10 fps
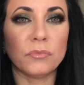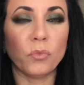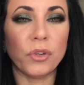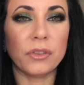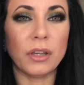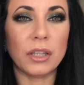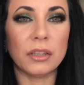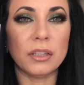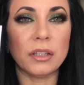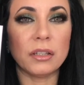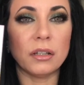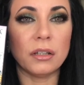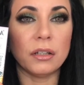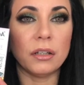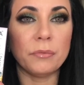with, I think that
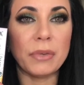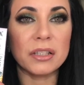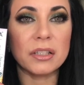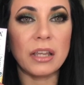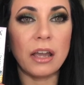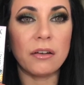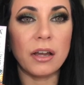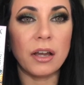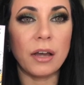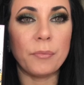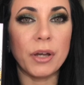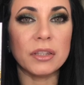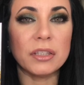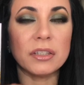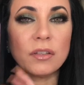a mascara. I
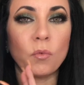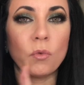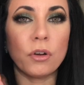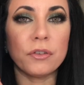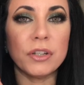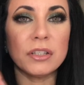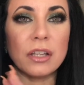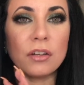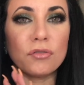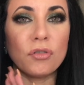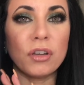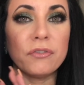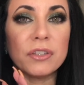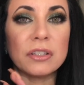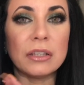bought this in Rödrz. I don't know
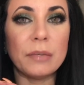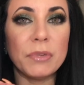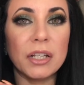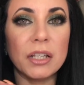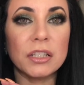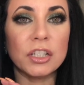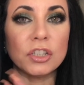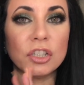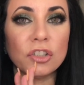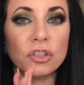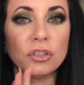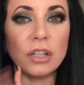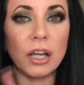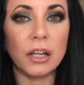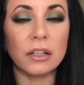if it's limited
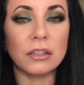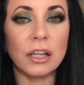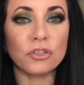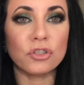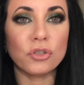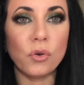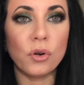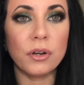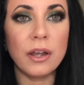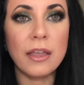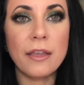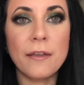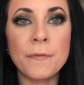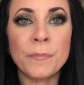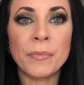edition, I'm not sure.
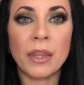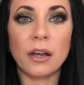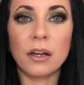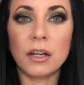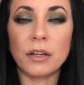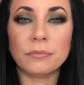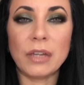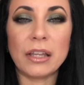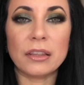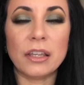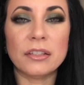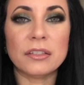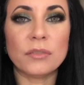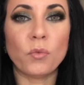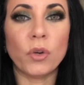
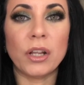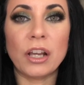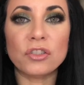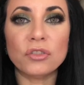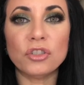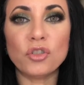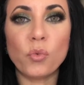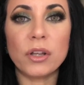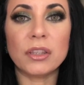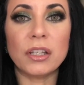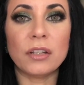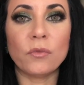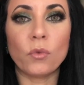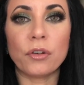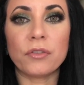As soon as you walked
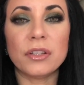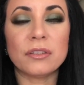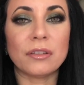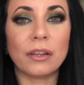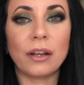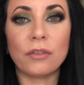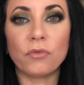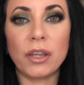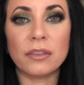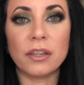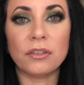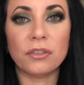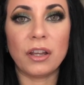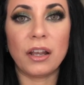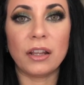in Rödrz, like right there
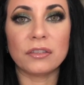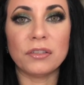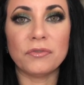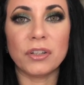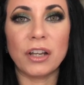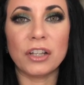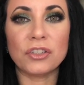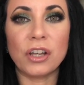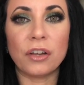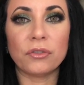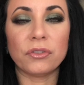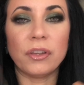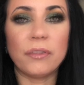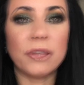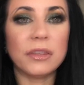they had like different eyeshadows, and
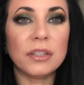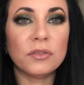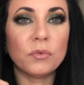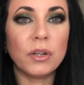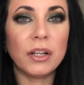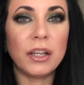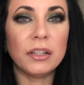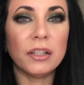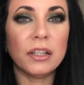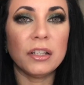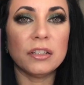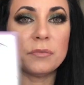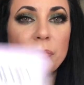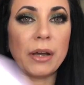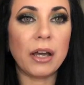I bought this one, and it is
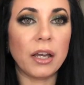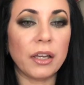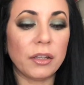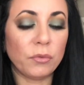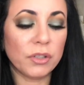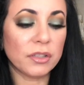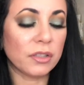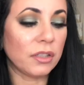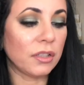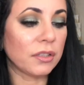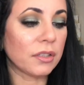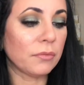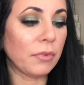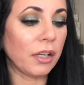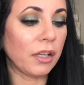by, what is this,
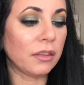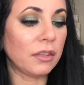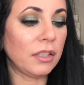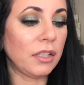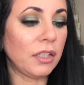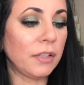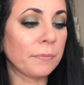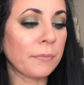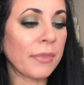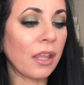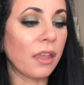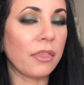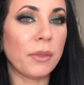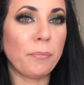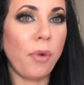by
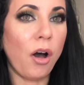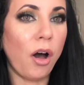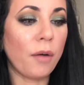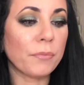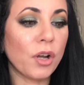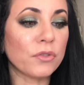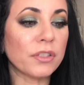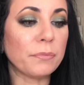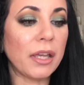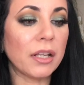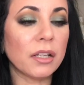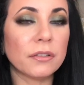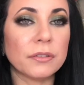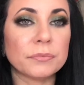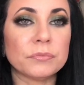the Palm Cosmetic.